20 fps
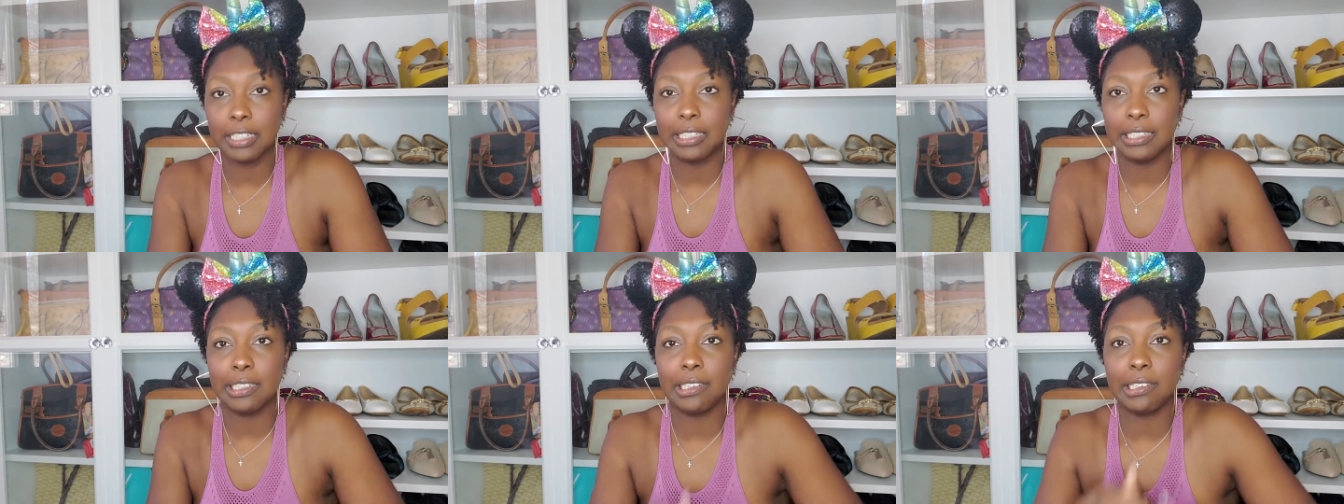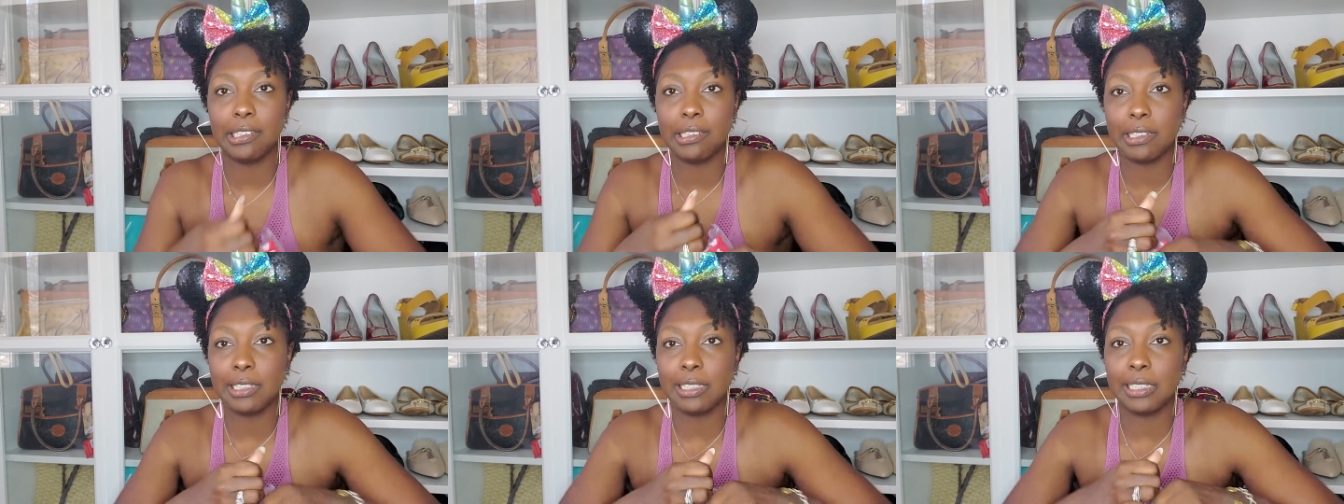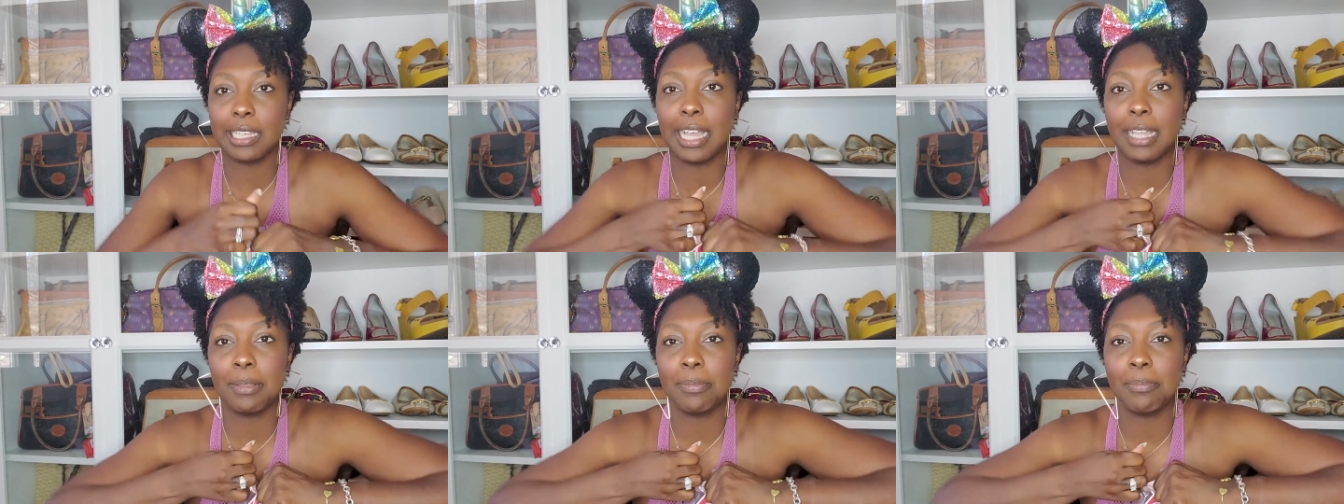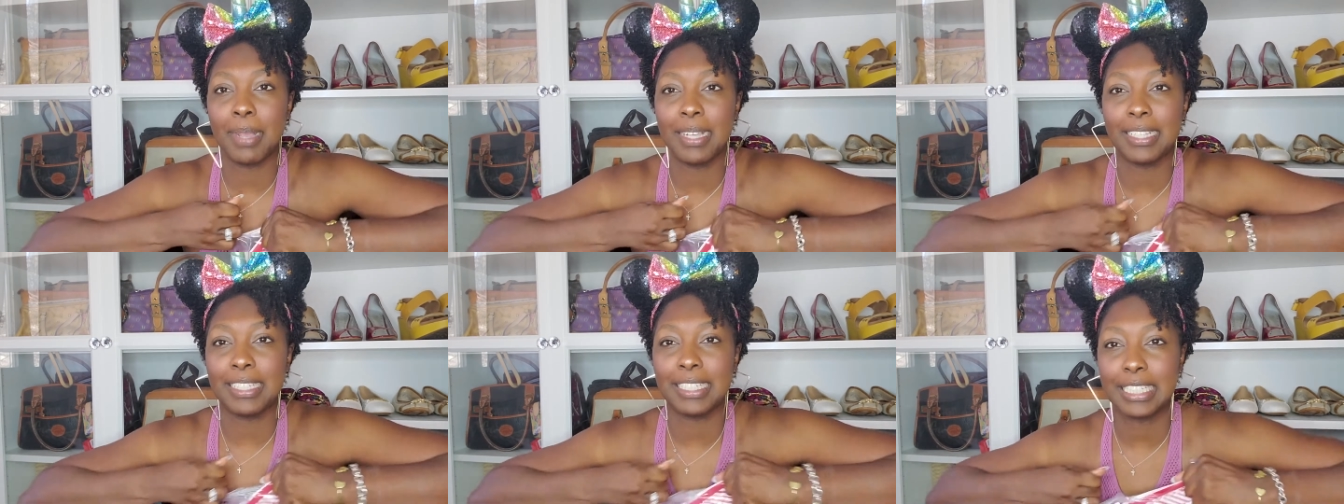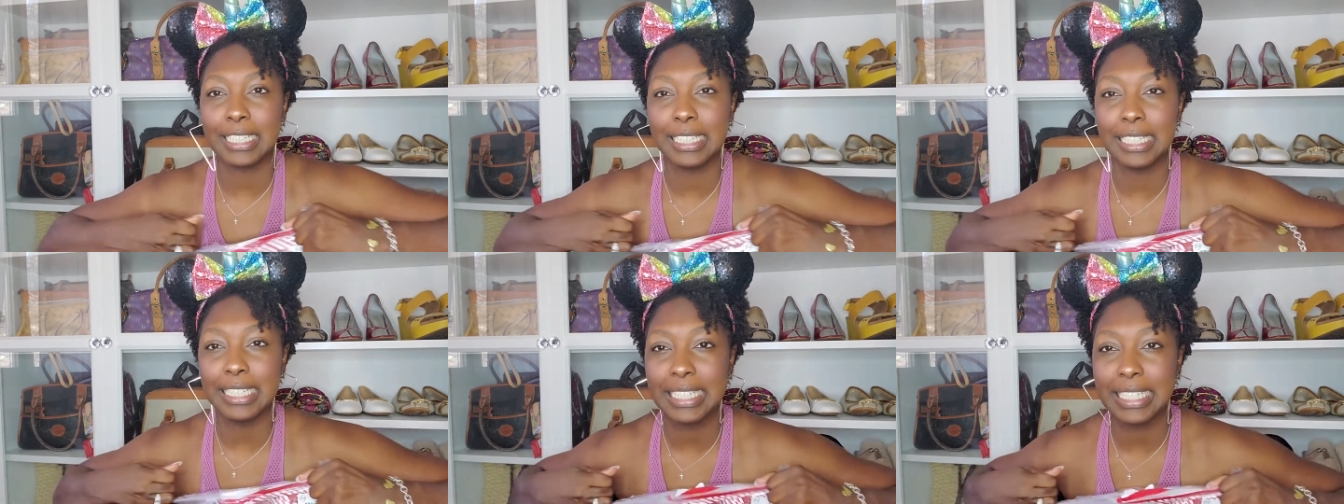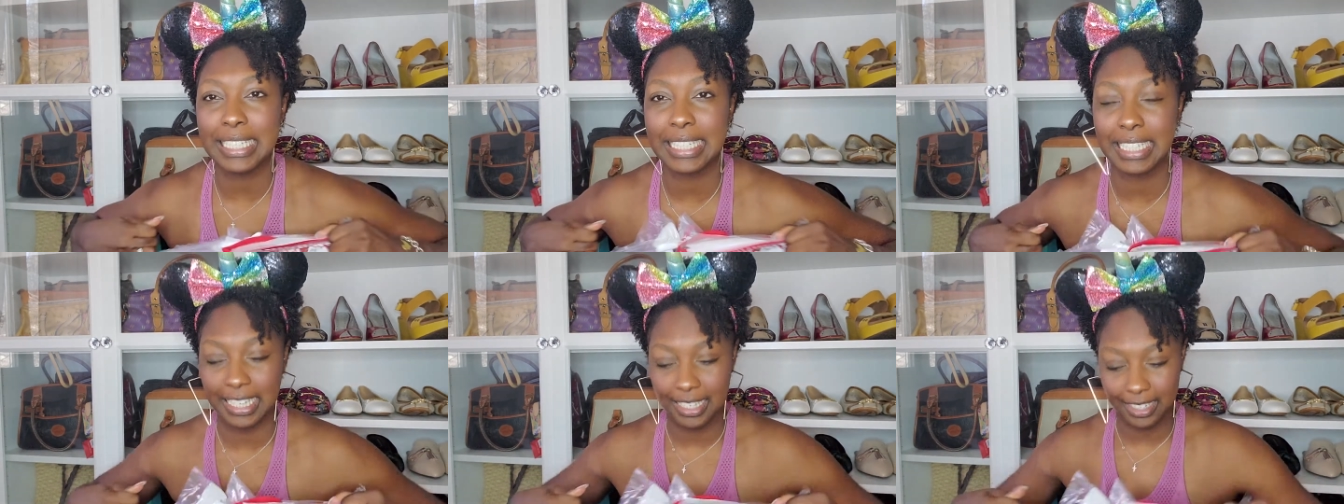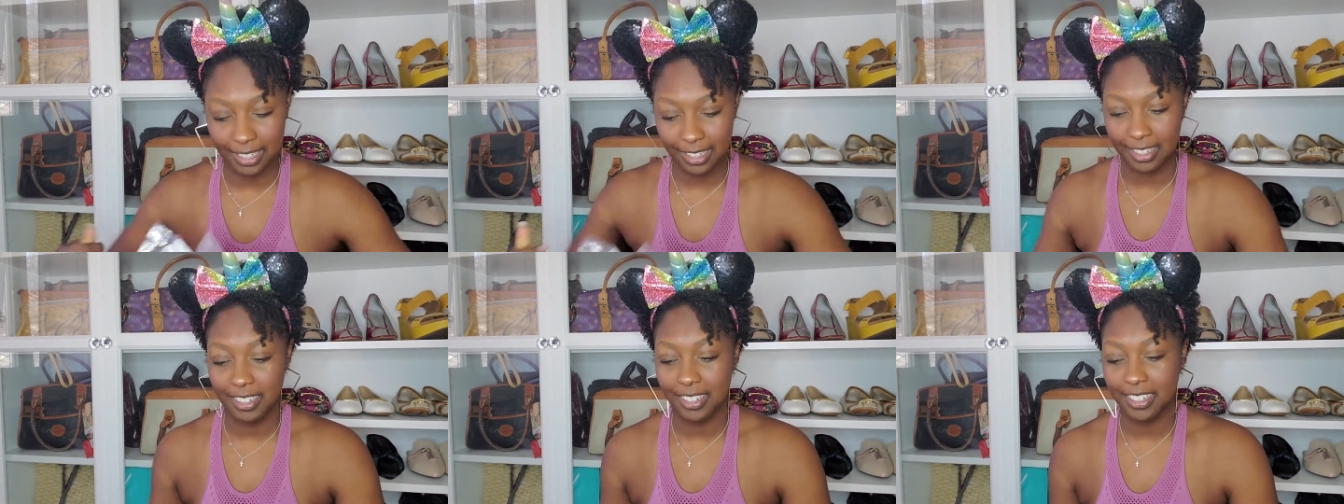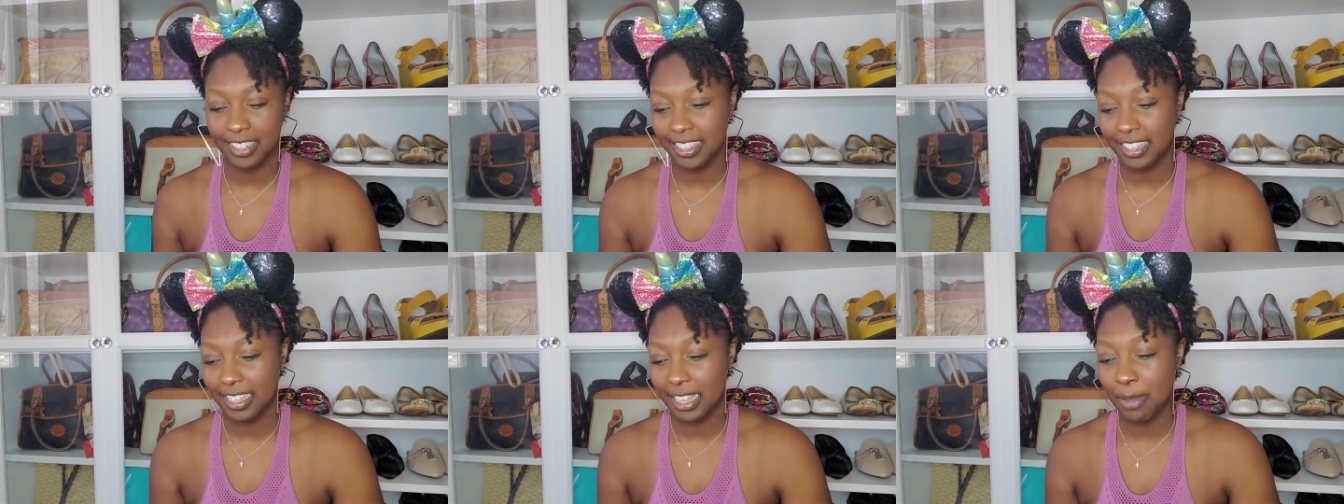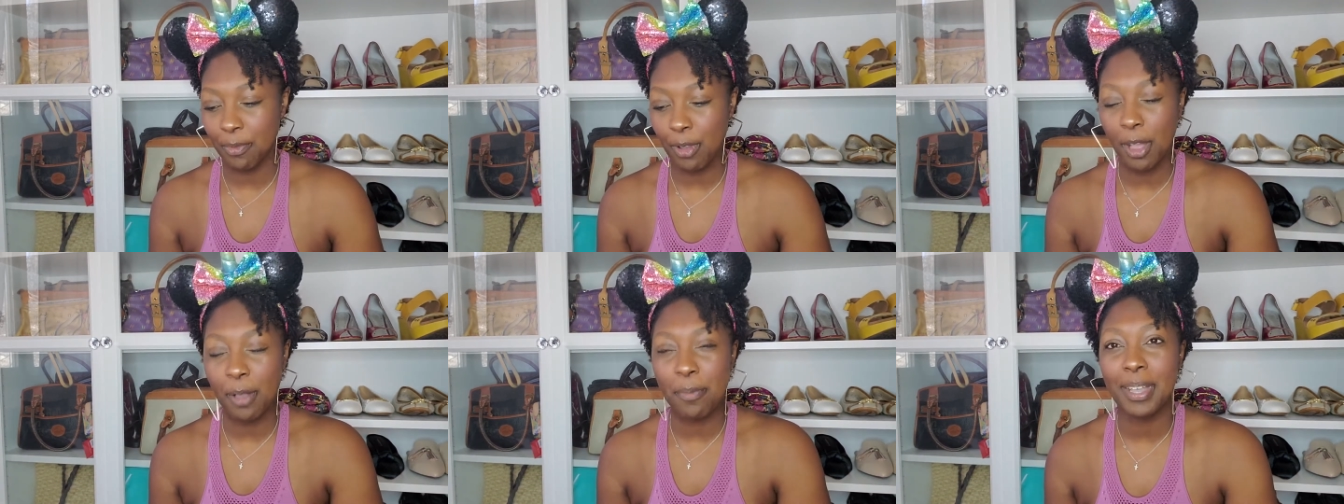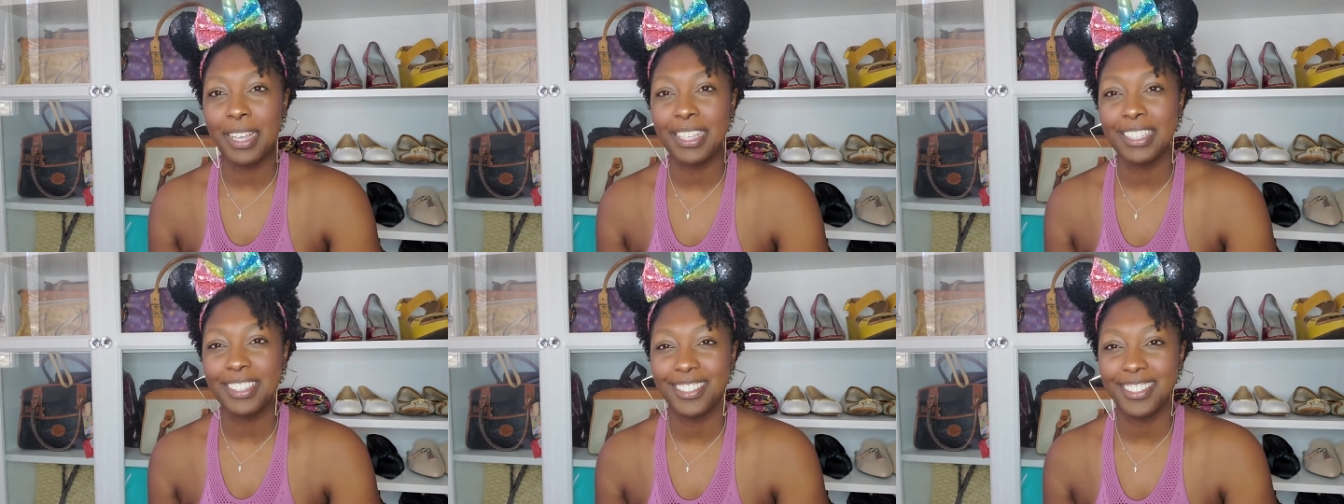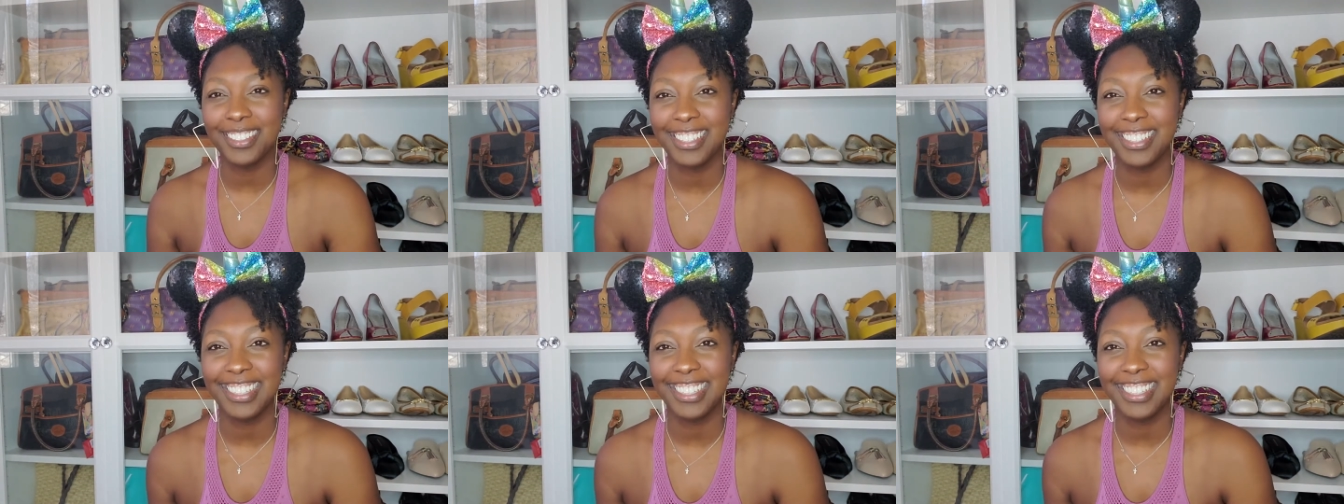Your girl's got muscles. Come on, muscles.